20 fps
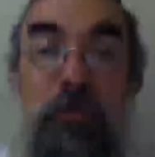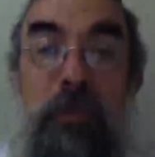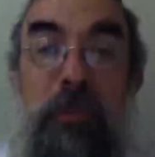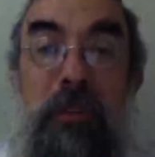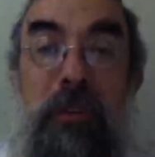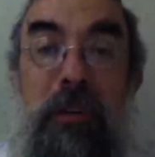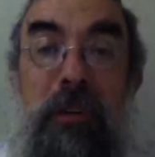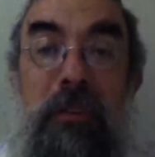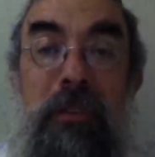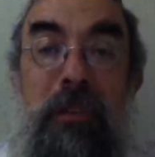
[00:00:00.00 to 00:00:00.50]
to
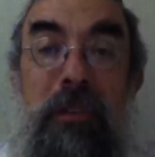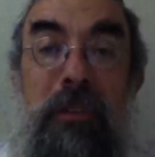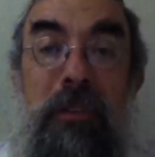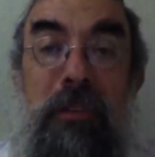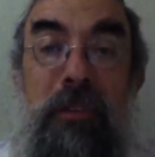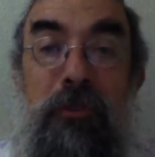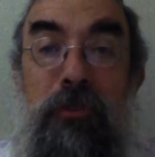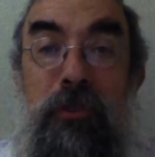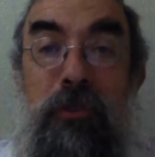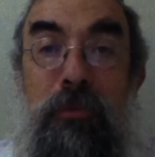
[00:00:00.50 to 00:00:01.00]

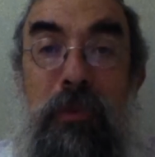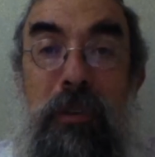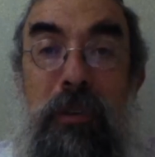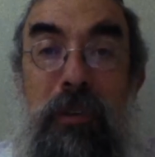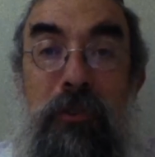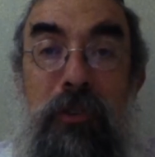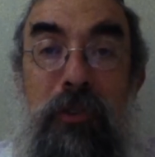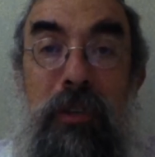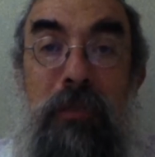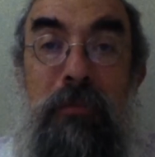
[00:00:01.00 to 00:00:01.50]
increase
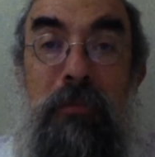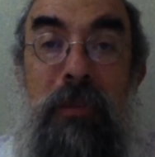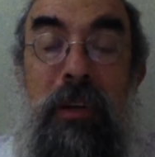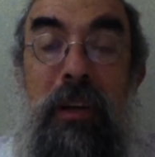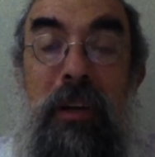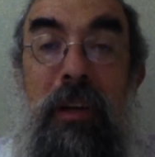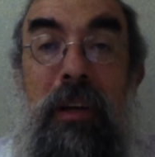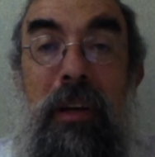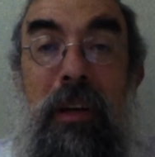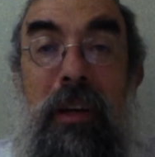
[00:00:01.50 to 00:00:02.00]
and
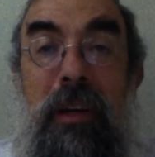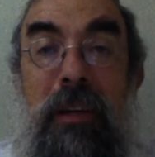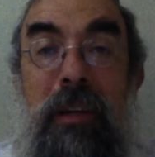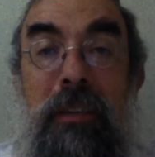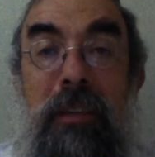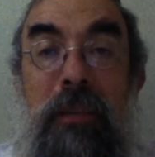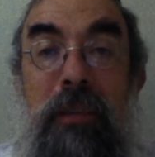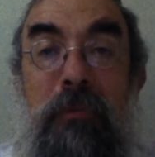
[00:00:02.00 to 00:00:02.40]
intensify our